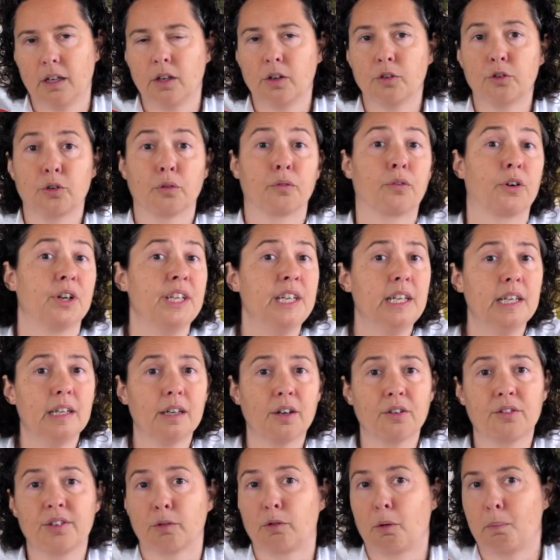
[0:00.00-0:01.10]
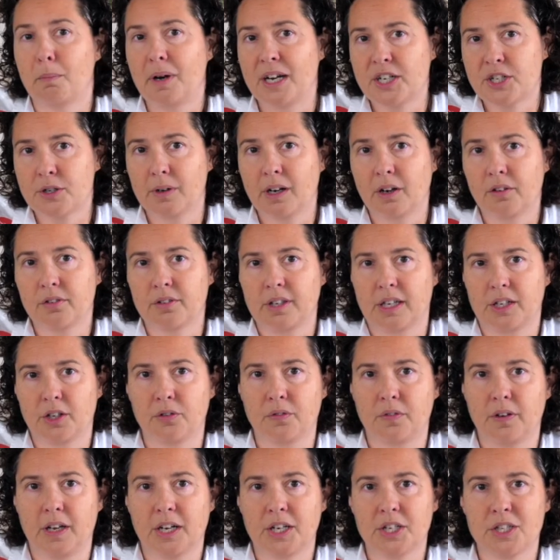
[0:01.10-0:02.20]
So for years, they were measuring
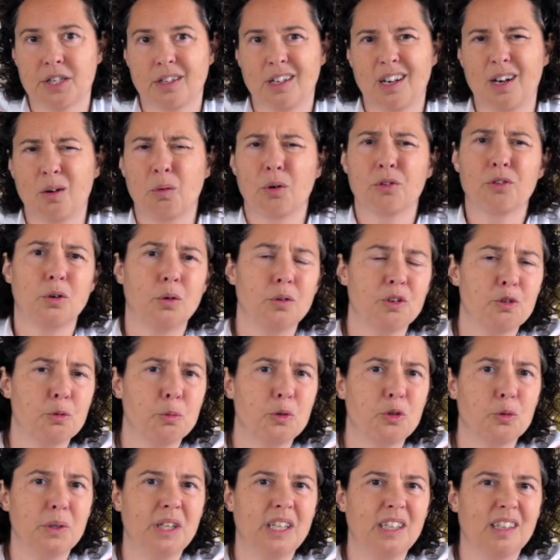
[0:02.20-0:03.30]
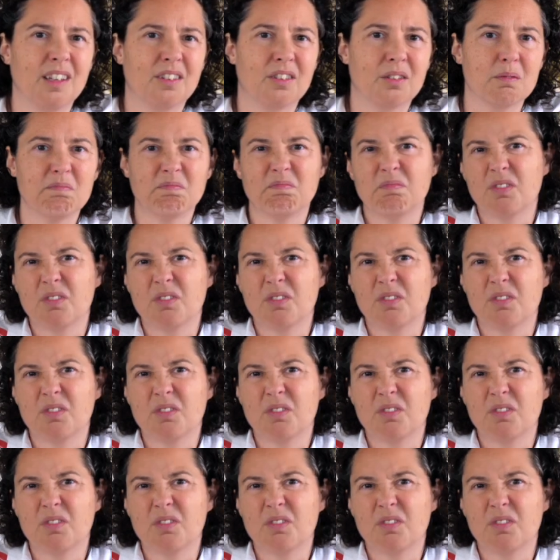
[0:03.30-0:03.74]
satisfaction, and it was always between this